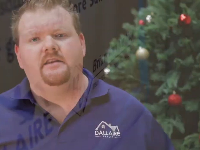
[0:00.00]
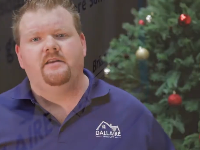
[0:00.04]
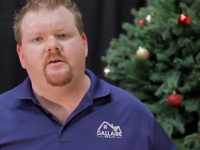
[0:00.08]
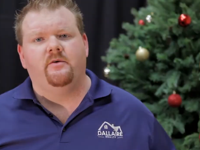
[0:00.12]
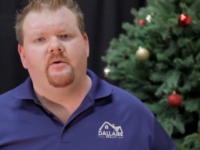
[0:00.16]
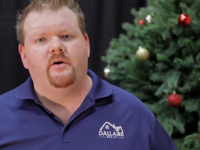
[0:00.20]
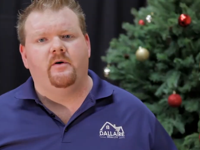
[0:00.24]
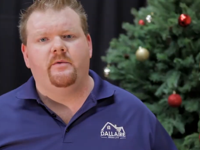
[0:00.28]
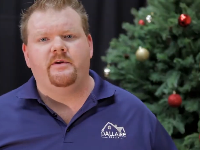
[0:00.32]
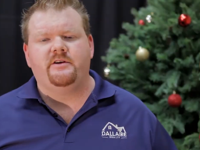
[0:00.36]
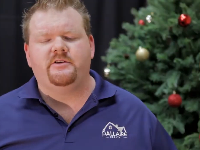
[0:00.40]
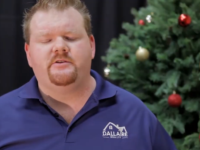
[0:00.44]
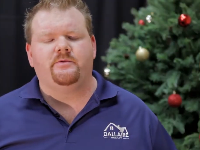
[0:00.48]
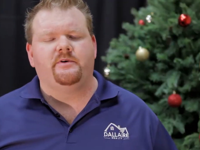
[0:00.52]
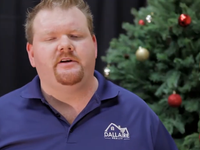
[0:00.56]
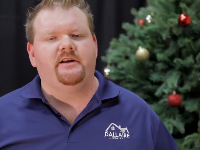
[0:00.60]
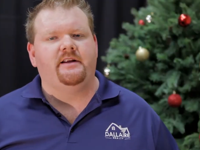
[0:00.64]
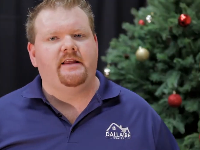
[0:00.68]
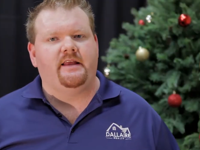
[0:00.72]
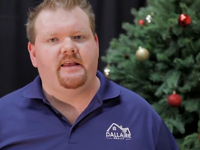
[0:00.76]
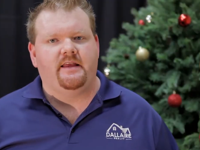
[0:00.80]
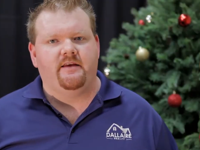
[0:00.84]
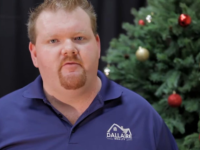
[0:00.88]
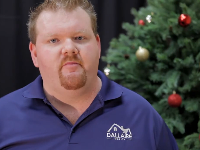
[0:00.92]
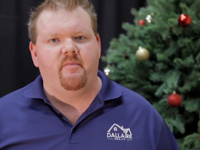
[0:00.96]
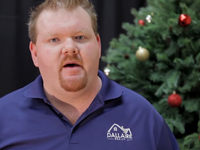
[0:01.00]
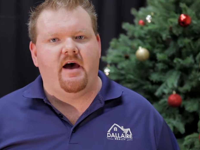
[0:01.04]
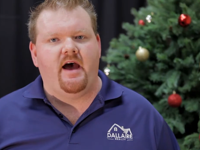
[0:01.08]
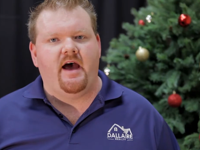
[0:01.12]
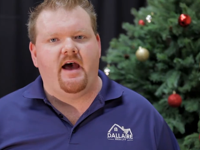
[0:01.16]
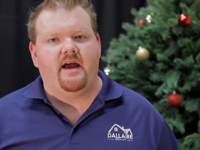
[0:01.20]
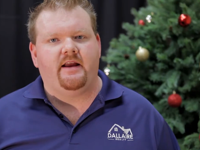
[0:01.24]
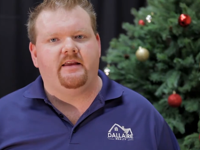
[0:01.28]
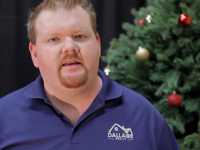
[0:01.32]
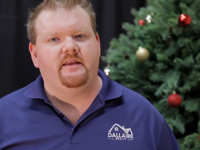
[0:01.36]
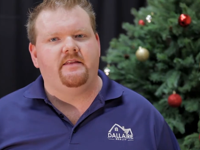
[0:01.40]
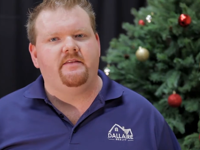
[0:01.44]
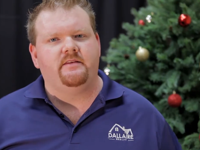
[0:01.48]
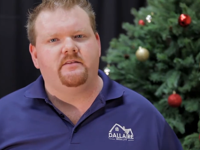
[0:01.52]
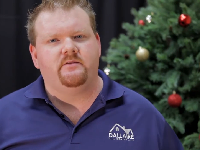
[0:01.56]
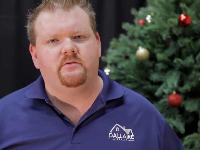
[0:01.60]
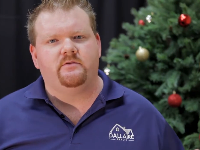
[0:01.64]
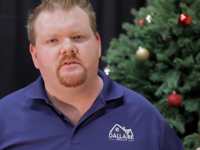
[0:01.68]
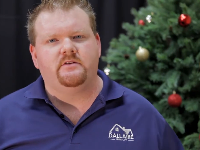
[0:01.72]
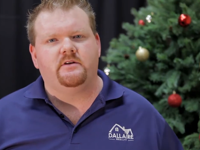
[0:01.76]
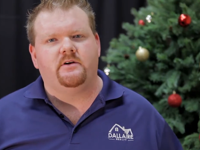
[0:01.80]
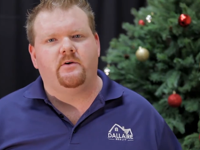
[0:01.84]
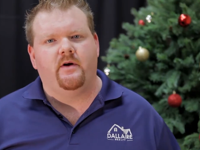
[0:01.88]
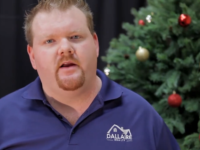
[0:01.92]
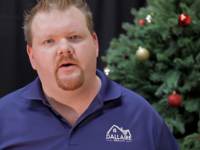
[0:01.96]
you know what, we just wanted to give back, and this was
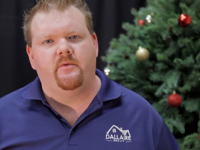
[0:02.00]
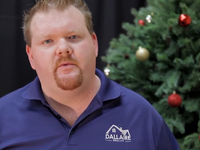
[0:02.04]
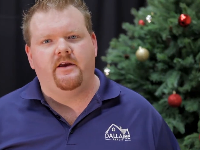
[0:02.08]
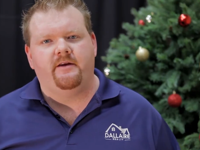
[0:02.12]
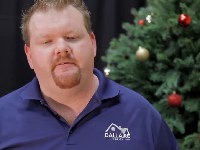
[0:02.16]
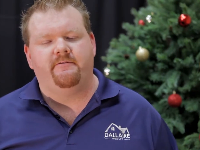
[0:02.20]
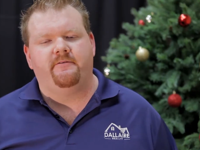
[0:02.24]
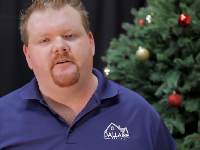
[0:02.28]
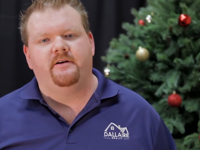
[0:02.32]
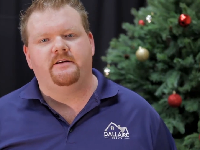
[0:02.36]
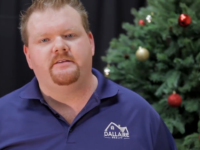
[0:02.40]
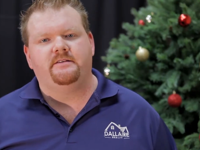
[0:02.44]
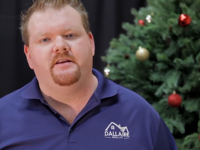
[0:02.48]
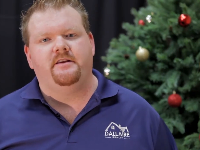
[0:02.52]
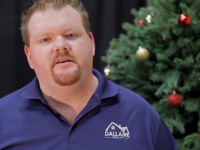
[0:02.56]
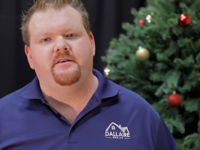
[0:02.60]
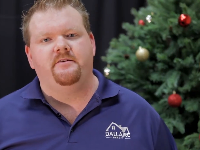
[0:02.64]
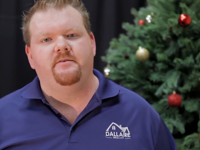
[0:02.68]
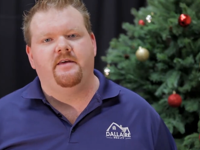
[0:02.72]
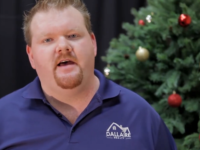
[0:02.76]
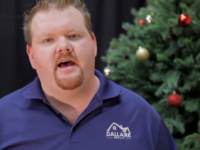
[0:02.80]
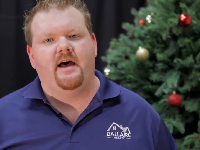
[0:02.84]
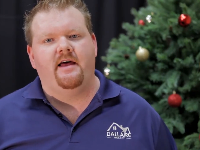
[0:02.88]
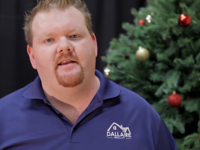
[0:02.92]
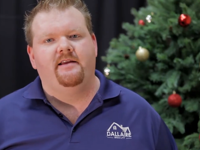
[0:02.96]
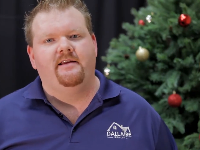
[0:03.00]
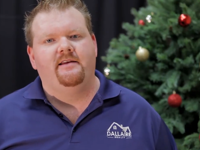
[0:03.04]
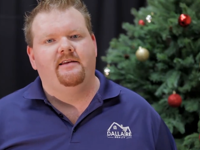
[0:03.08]
a great way for us to do that.